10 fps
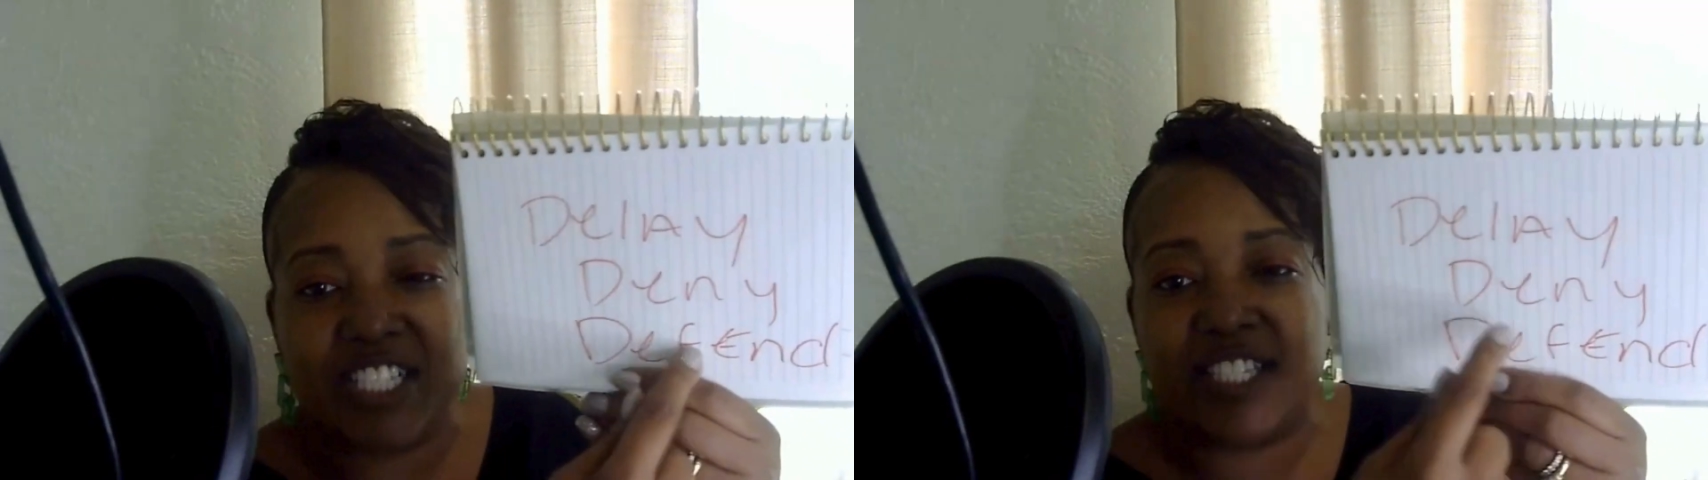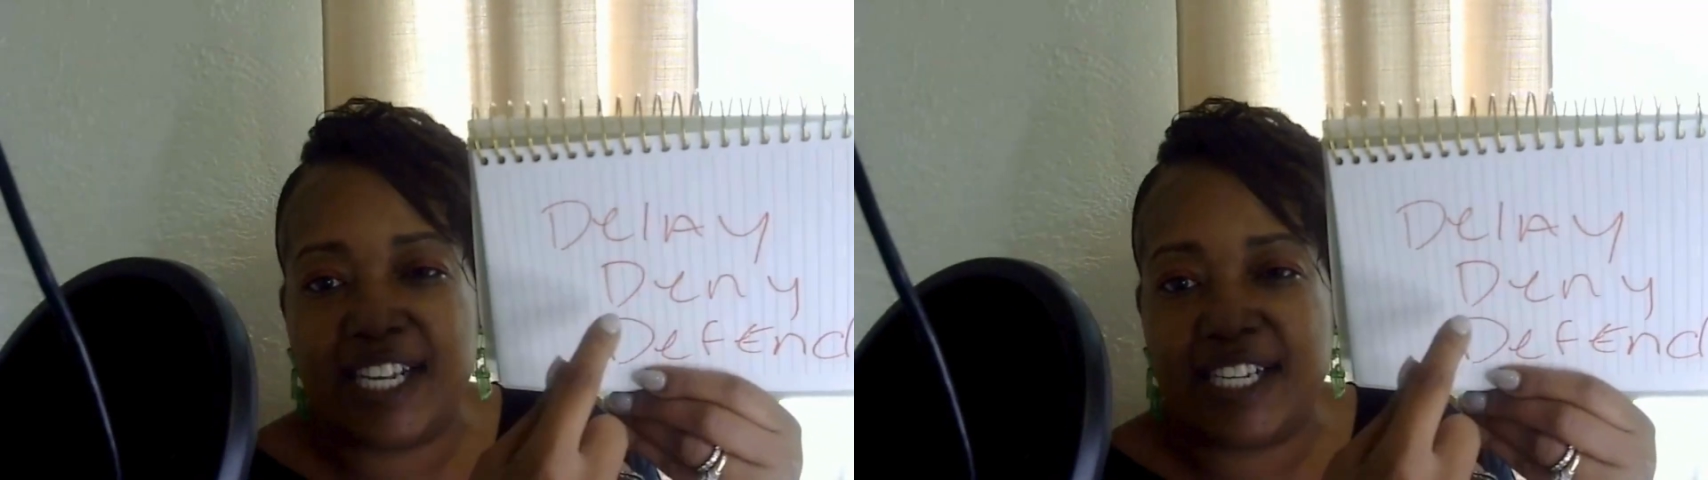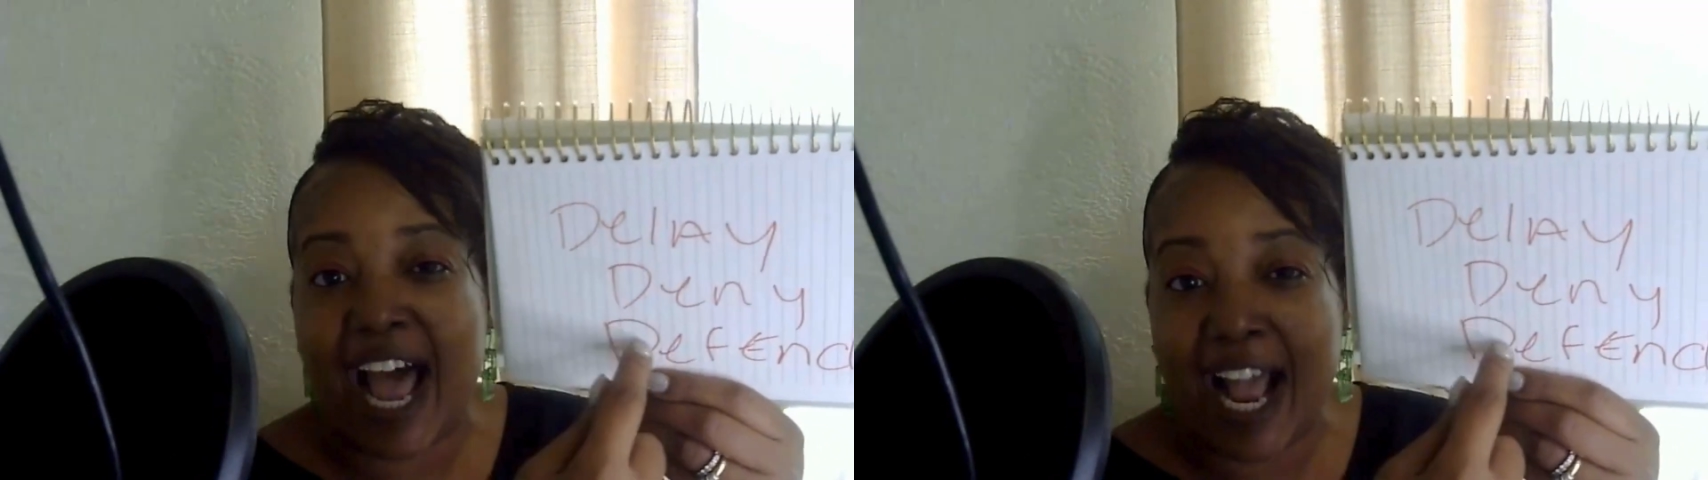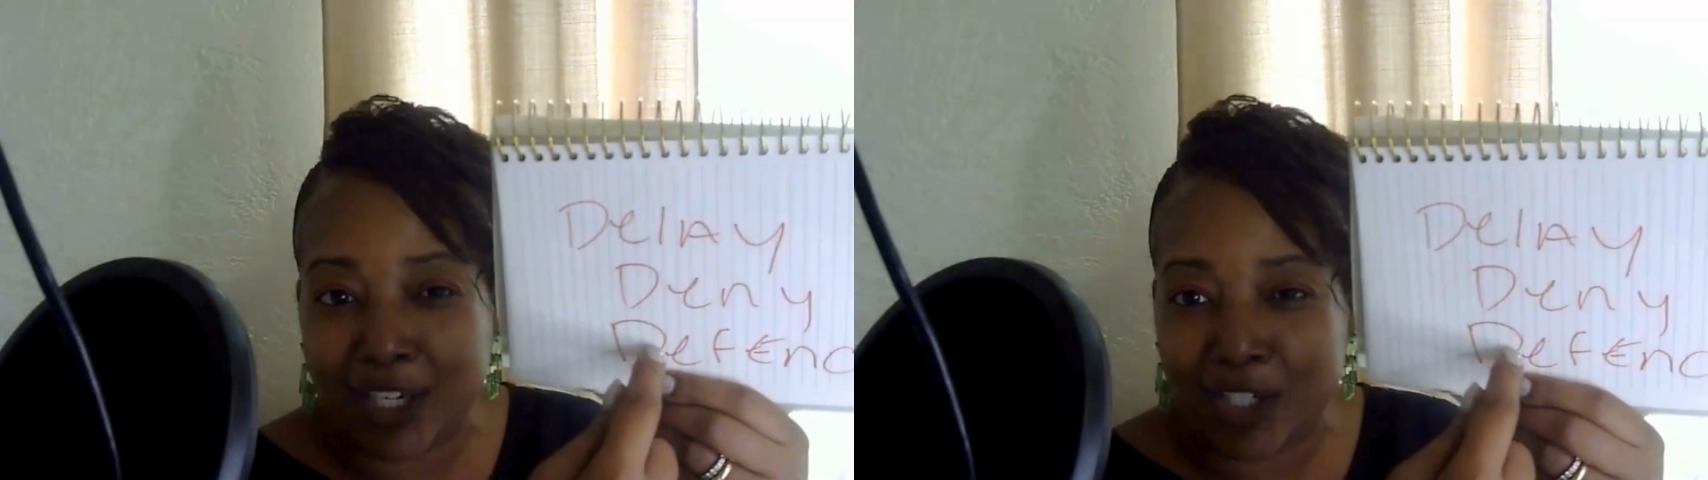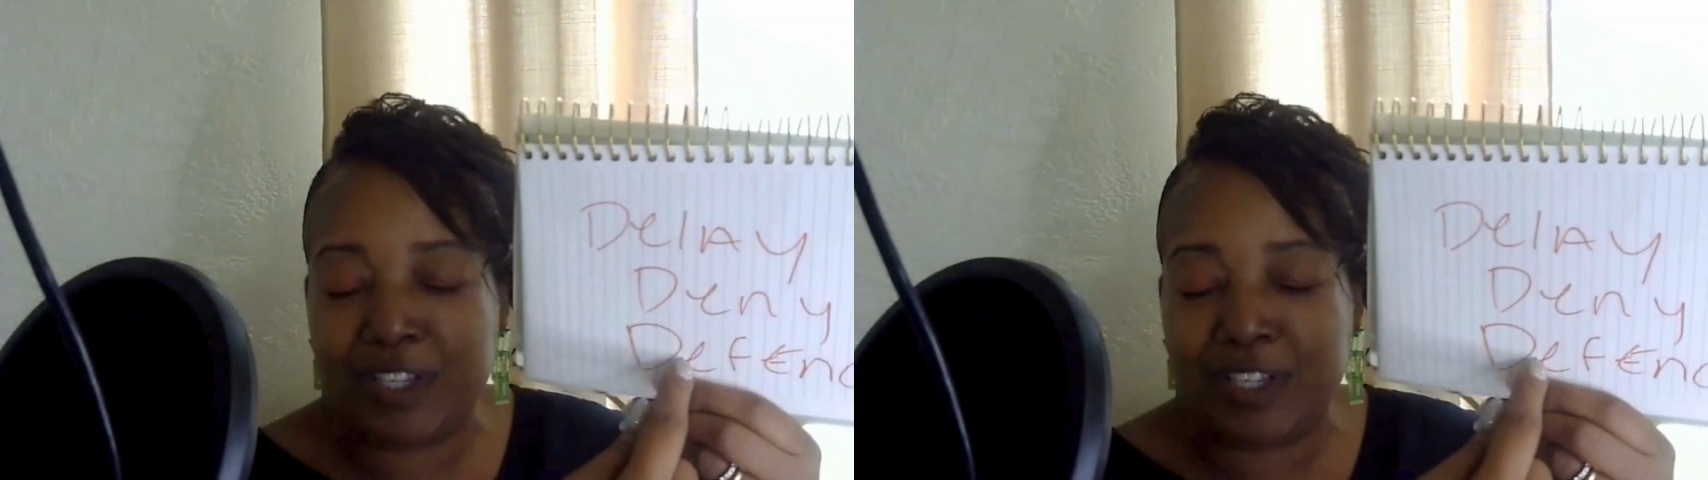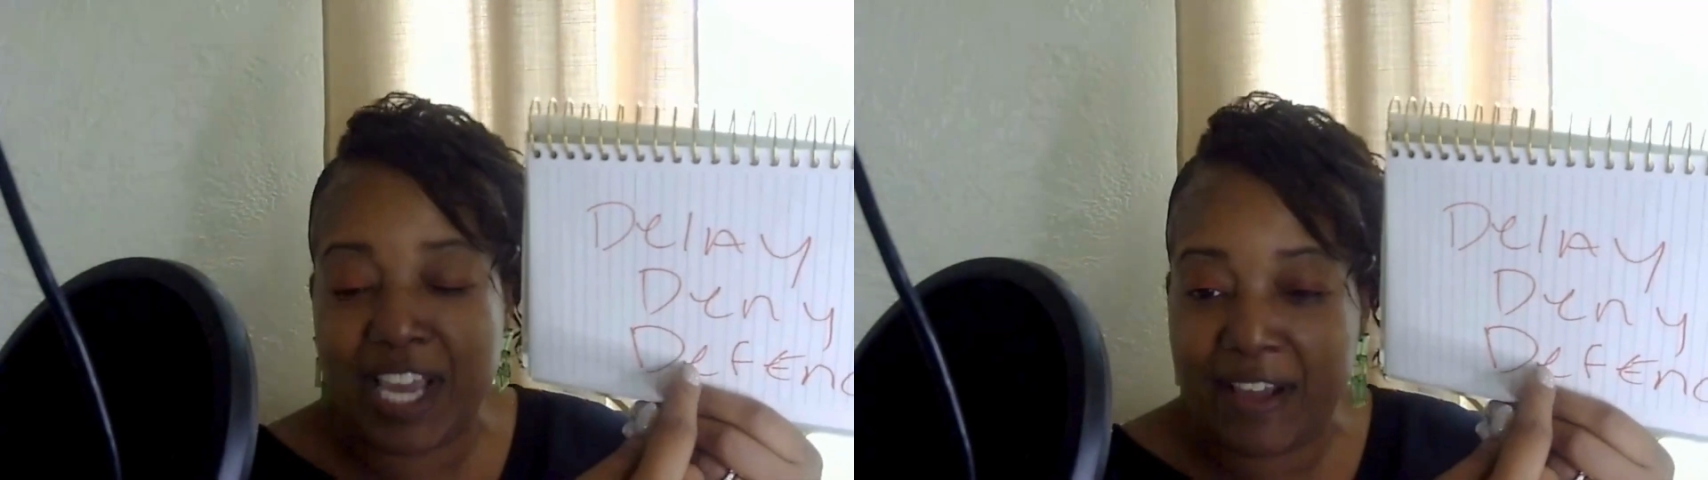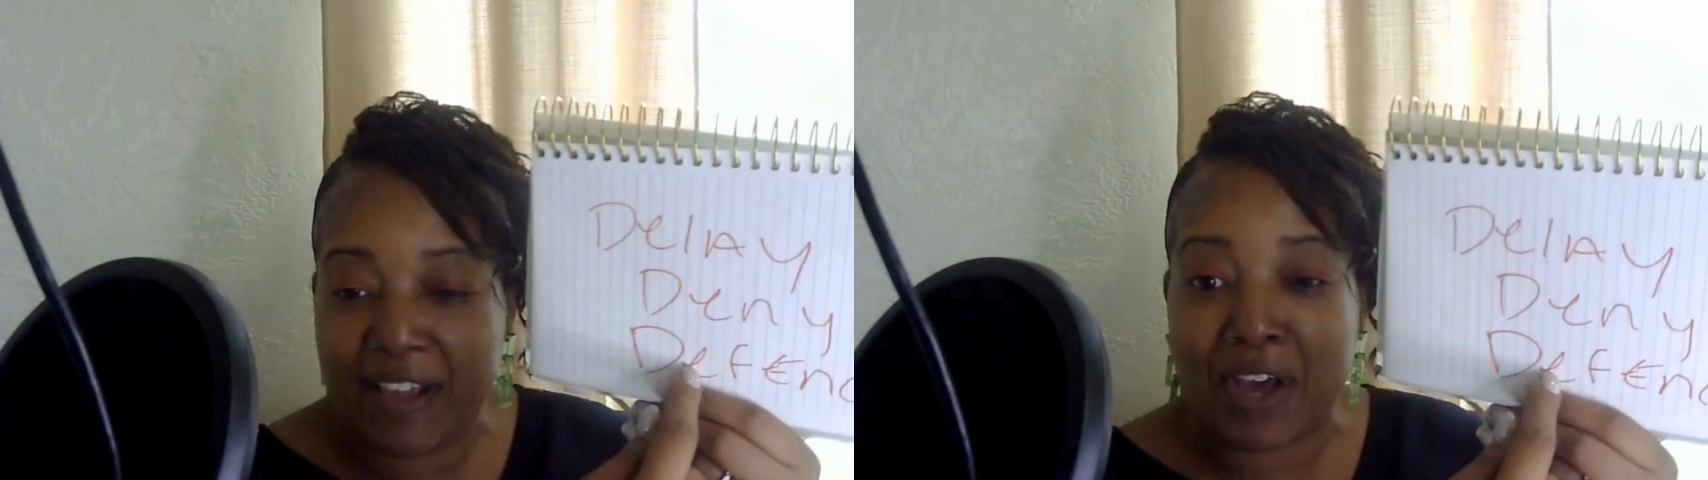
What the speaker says: They actually have the